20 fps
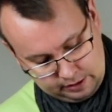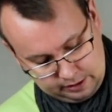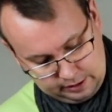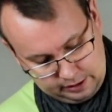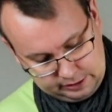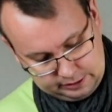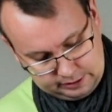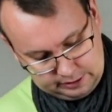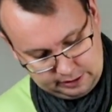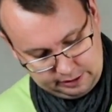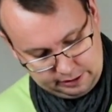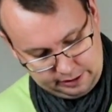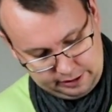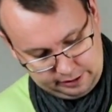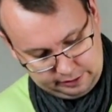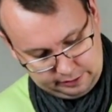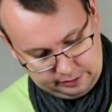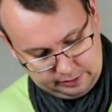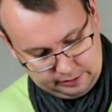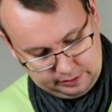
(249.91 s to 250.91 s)
Let's
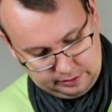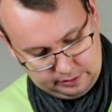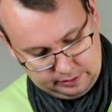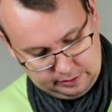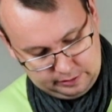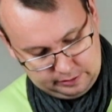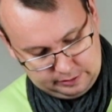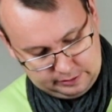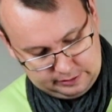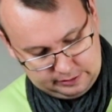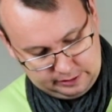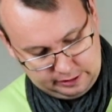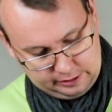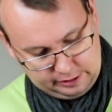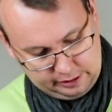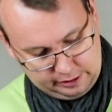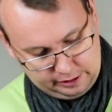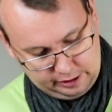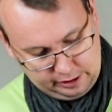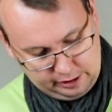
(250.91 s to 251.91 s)
connect
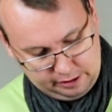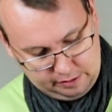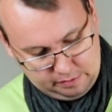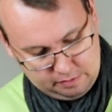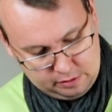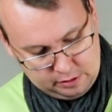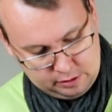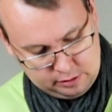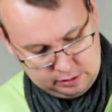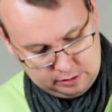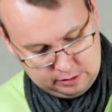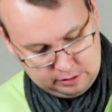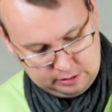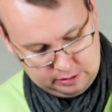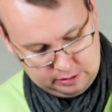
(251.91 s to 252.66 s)
SATA cable